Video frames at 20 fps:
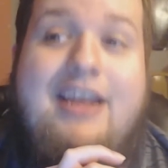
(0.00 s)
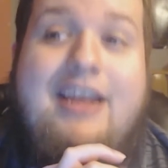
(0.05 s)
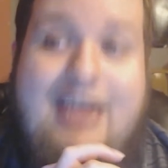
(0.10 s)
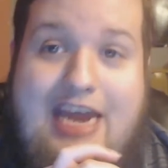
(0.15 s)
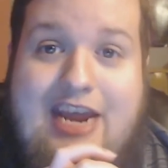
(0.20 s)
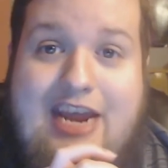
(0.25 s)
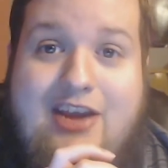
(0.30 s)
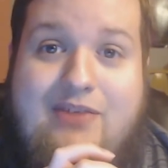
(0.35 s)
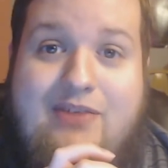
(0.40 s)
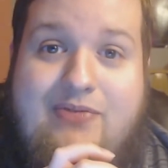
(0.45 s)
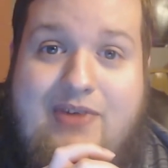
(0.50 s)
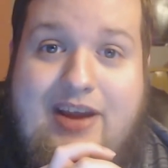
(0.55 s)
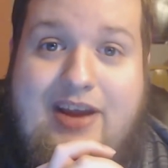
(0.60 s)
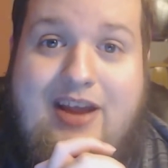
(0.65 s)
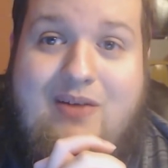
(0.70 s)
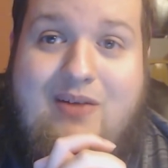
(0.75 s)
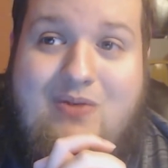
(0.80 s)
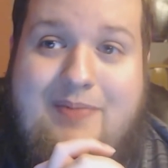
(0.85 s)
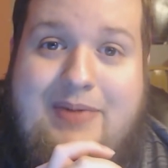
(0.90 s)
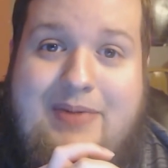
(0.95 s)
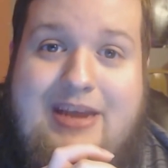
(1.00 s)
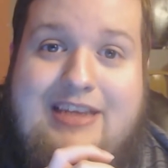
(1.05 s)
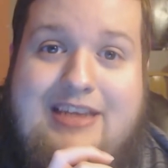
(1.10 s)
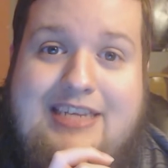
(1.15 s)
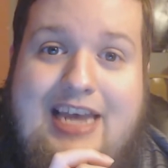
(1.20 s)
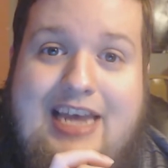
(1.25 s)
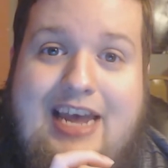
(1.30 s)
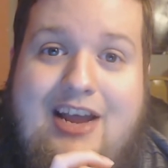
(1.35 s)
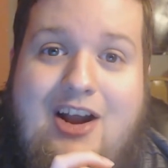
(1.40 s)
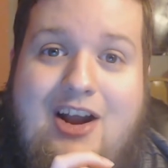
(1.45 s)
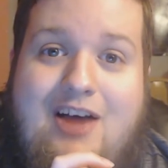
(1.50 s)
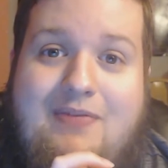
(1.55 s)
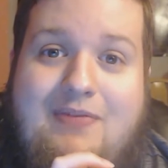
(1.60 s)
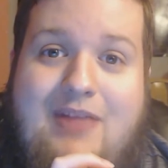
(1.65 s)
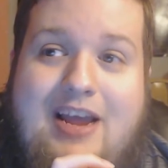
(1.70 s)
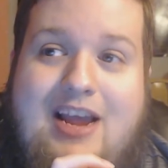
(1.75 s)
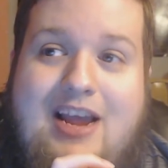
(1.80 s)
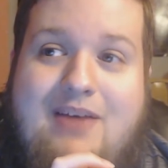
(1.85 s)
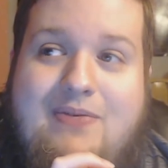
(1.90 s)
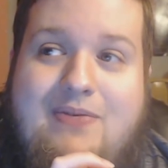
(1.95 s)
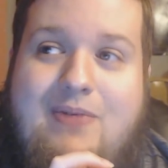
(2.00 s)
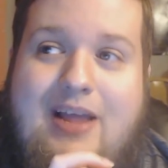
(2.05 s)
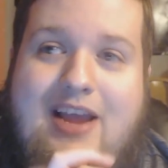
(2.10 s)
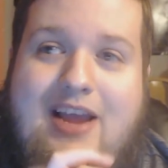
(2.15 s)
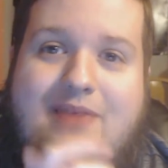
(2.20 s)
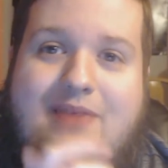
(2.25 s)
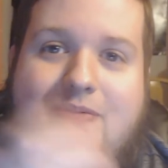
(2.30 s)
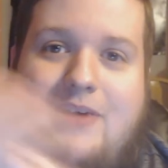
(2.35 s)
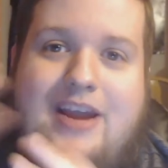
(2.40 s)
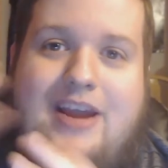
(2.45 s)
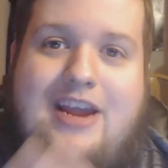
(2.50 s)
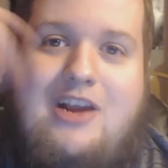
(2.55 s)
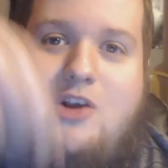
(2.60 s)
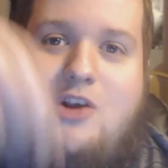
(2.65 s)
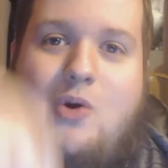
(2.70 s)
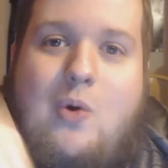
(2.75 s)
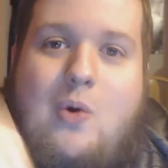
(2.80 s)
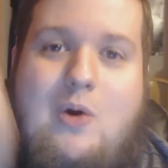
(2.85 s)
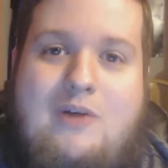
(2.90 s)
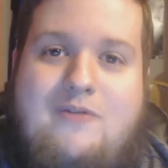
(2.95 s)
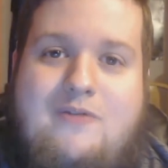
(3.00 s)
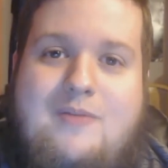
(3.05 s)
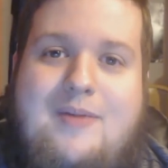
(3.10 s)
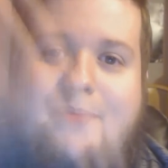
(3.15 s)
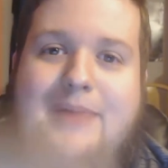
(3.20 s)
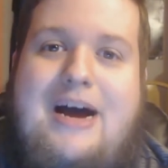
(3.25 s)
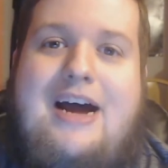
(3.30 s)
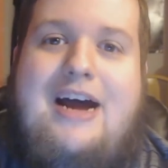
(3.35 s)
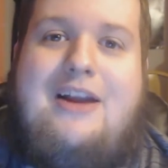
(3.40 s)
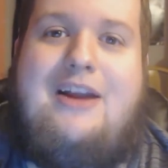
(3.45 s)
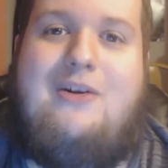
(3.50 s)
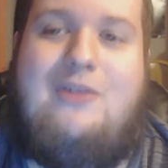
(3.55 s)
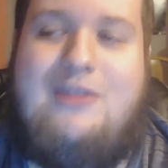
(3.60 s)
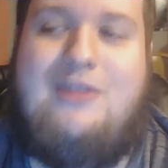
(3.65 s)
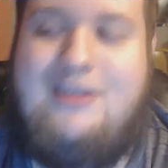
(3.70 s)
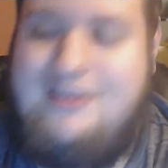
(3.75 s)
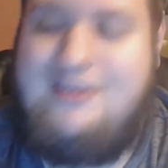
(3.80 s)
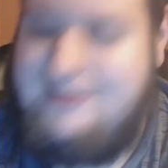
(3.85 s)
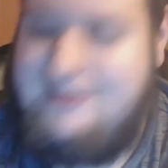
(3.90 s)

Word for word: He could friggin' rip his head off like a like a friggin' cork from a bottle.